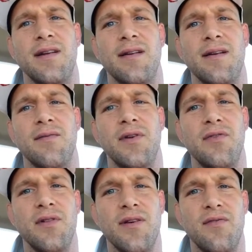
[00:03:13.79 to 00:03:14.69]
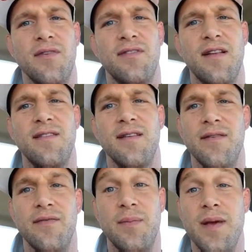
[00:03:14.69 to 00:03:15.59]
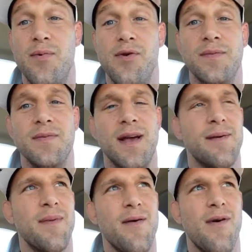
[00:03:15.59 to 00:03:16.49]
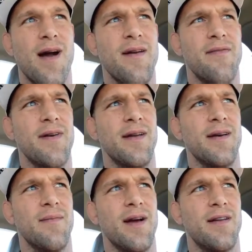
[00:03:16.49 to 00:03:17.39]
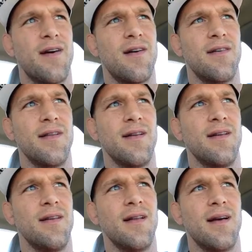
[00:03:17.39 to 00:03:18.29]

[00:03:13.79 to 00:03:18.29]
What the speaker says: And when you live with sensitive people like my wife and my daughter, then